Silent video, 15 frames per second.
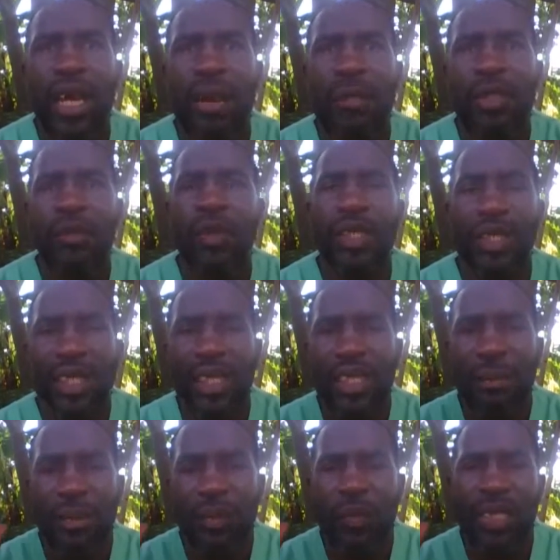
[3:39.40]
between
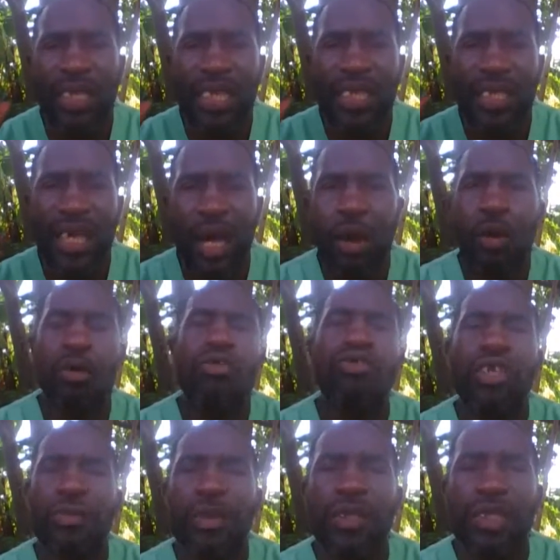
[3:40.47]
eating
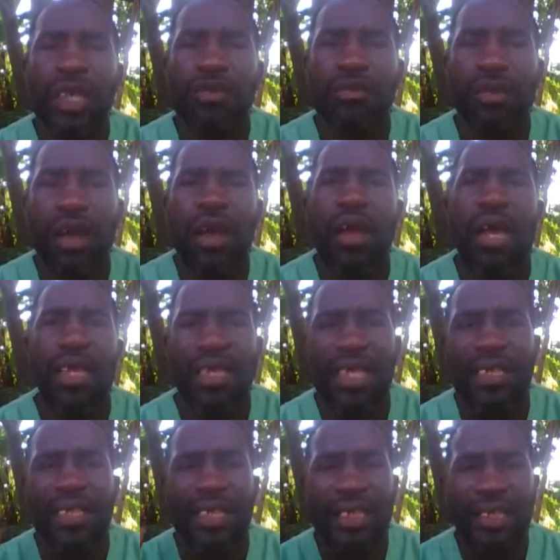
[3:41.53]
100% raw and
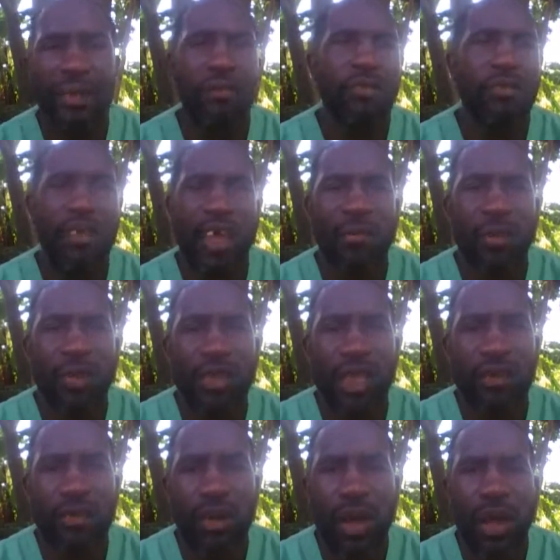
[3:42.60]
eating
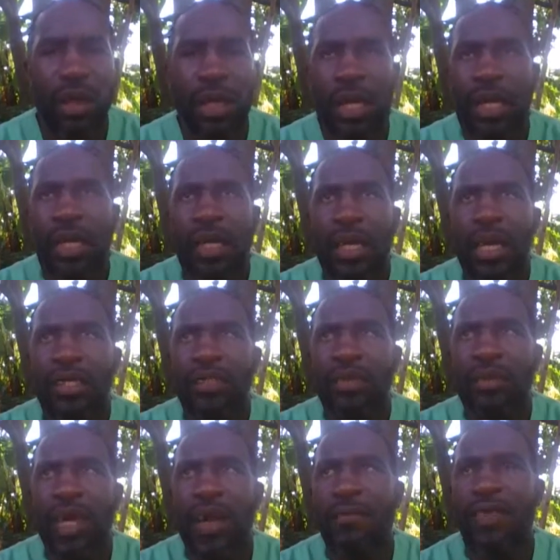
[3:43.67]
75% raw. And
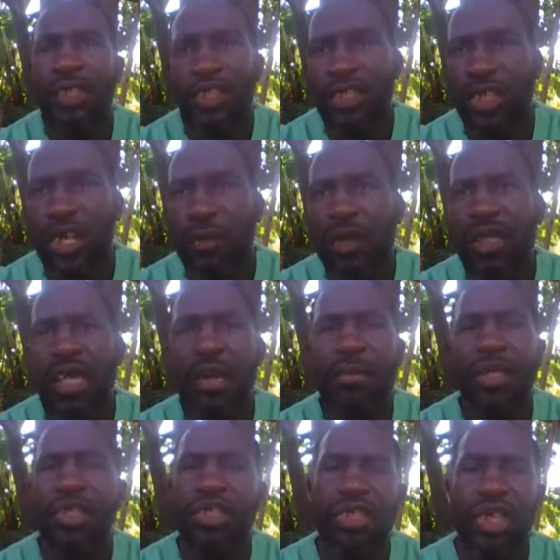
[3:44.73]
so after sharing with
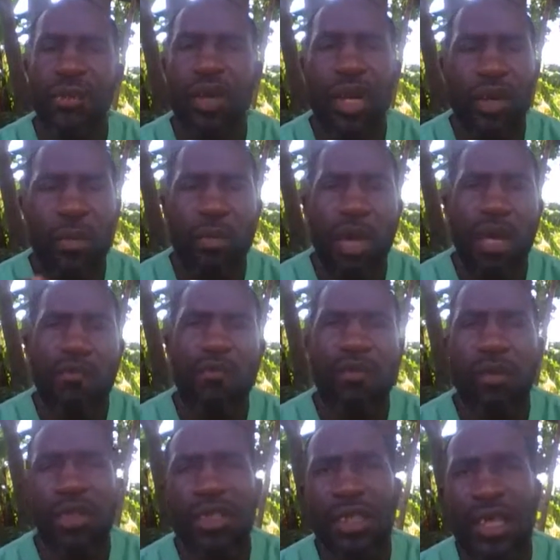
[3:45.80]
him and sharing with a number of other
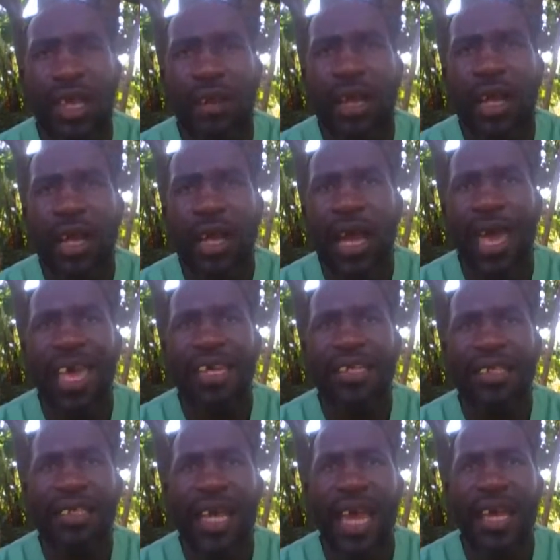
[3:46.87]
folks there, I
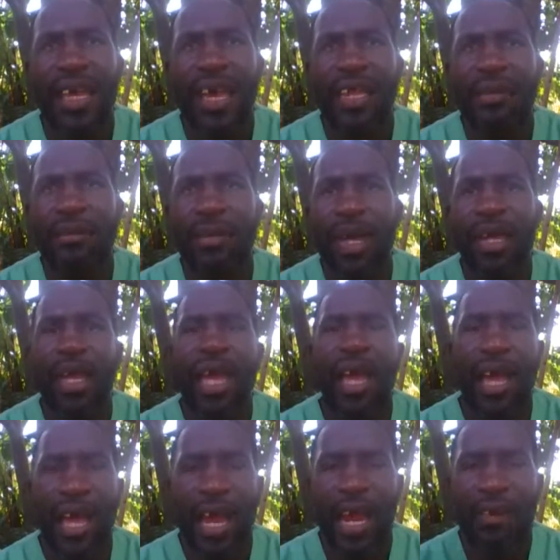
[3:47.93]
decided that, man,
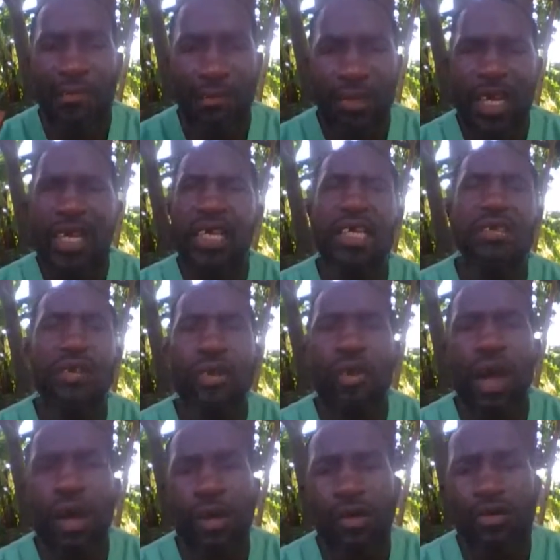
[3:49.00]
I really need to
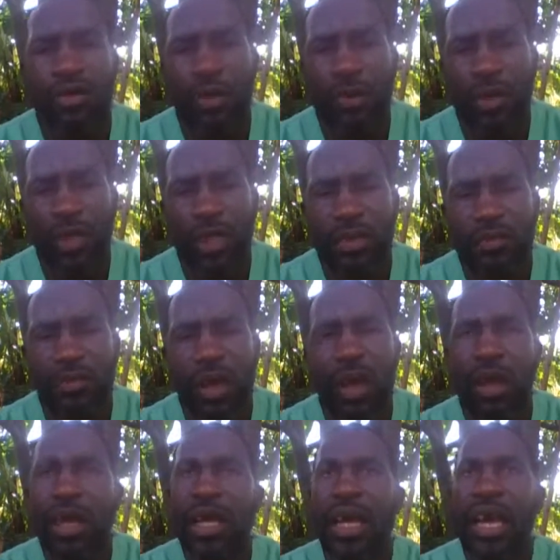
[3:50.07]
go 100%
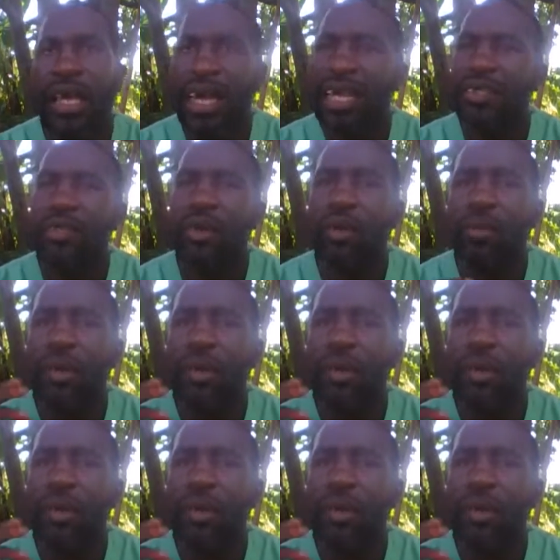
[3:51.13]
raw. And that's how